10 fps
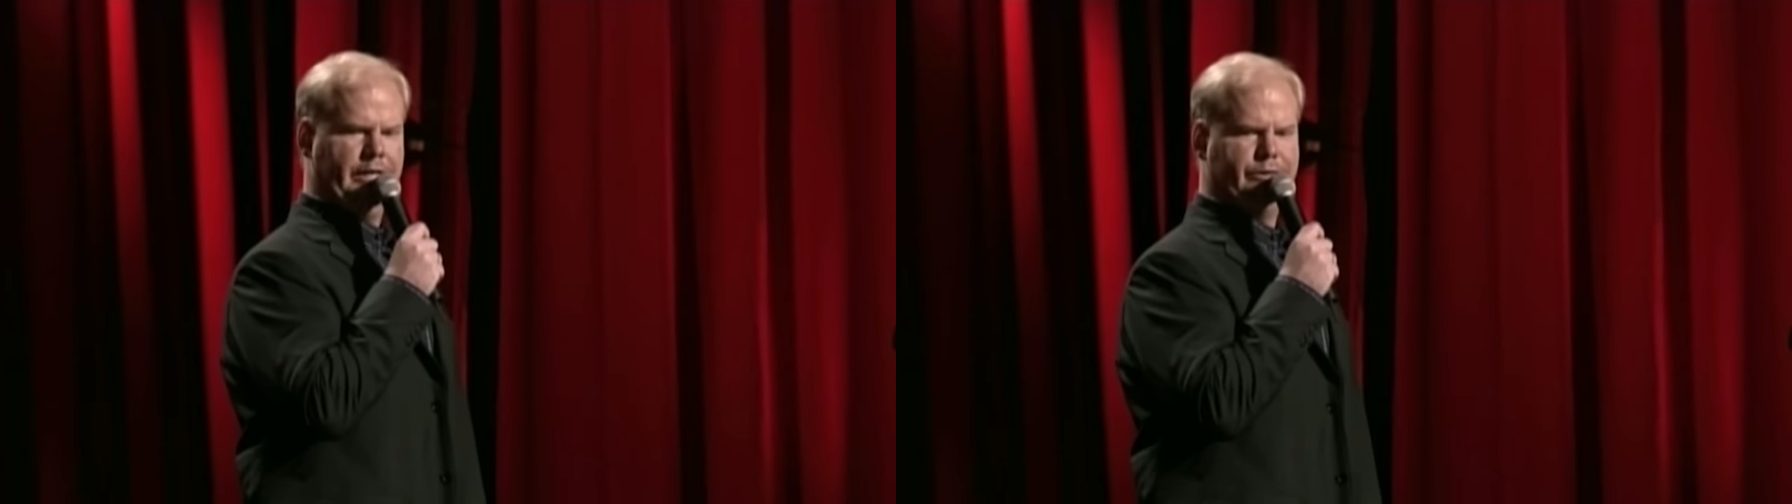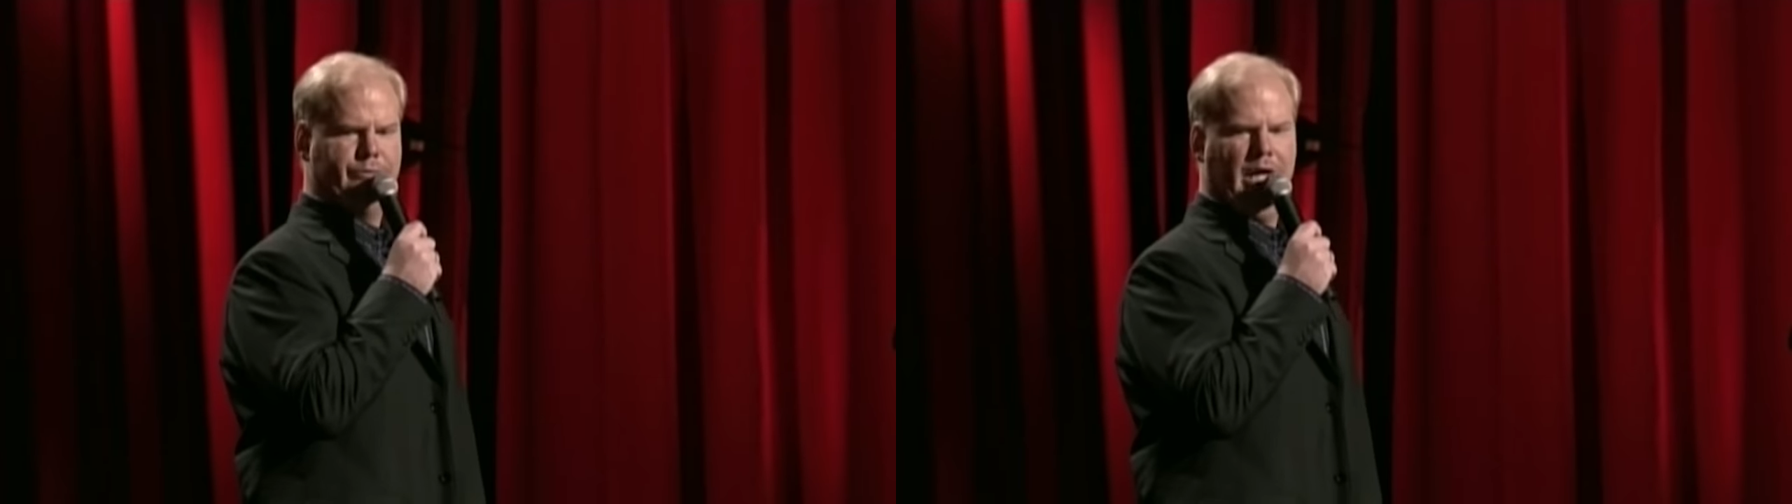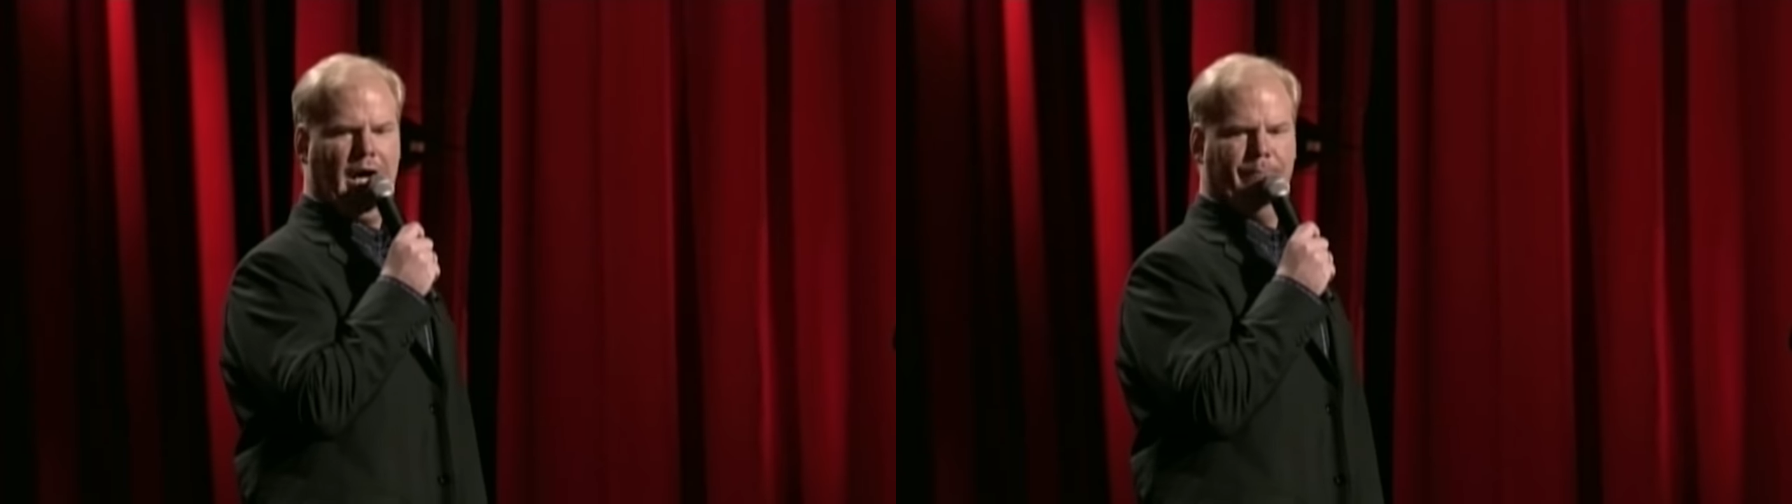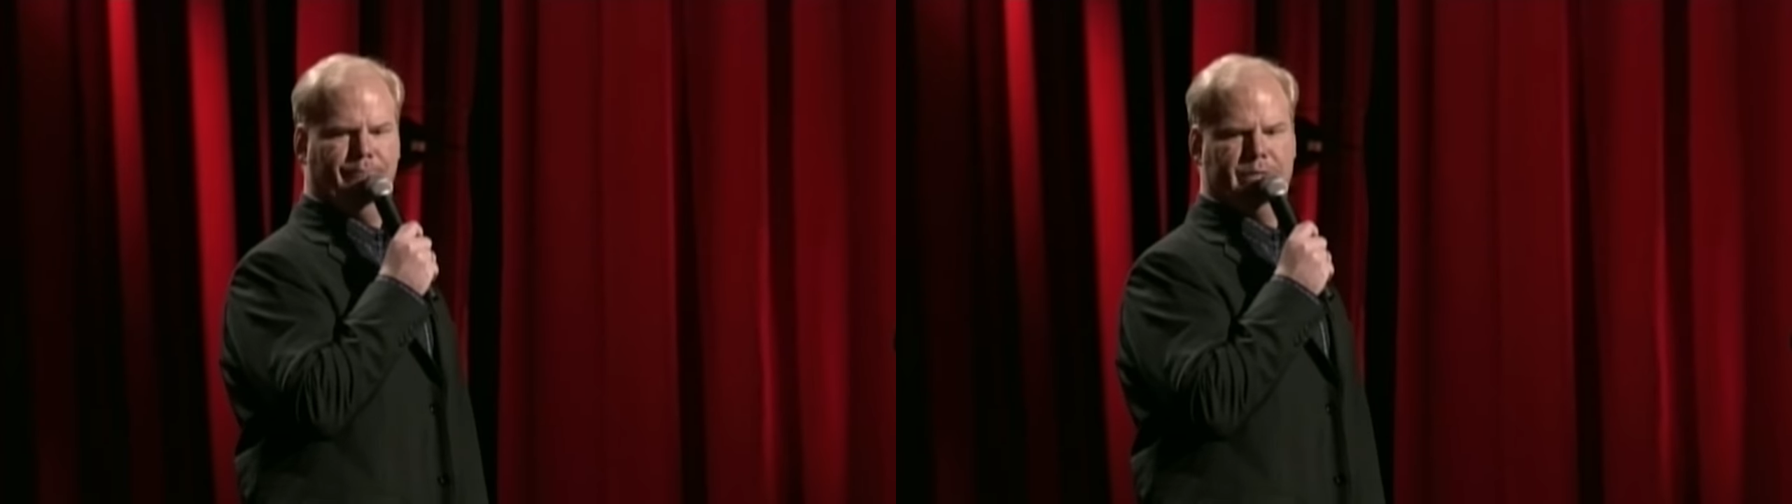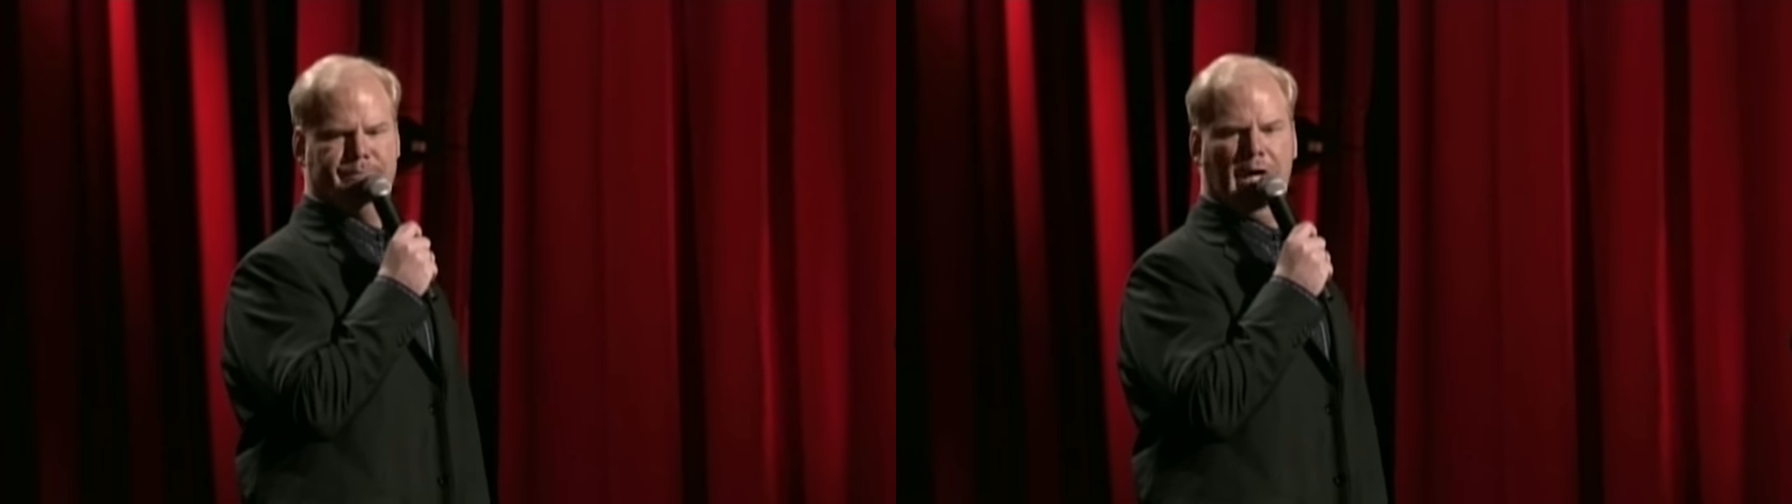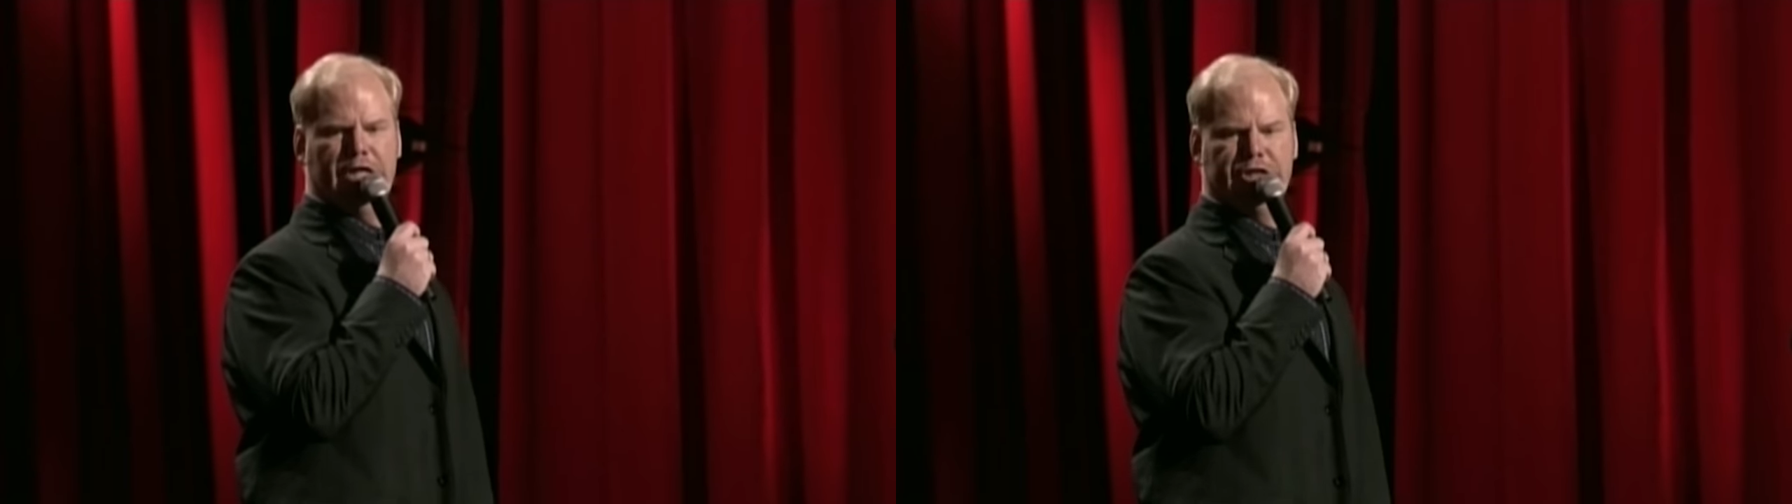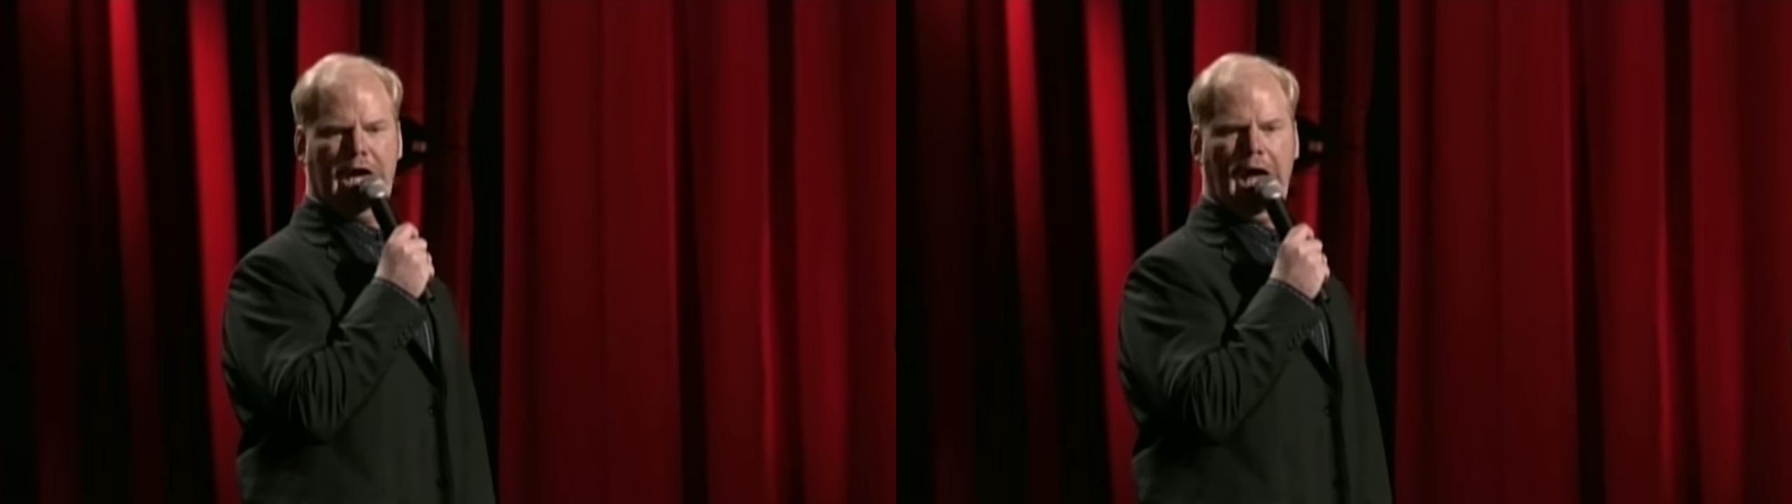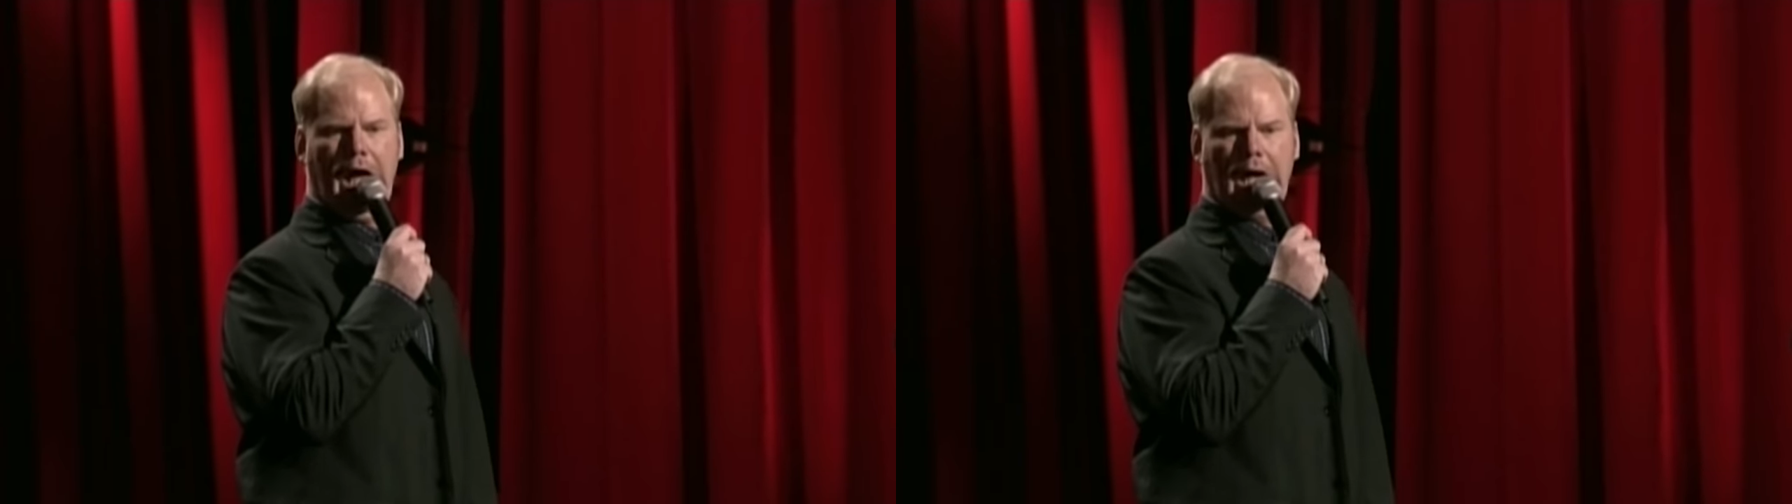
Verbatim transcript: That's spell check.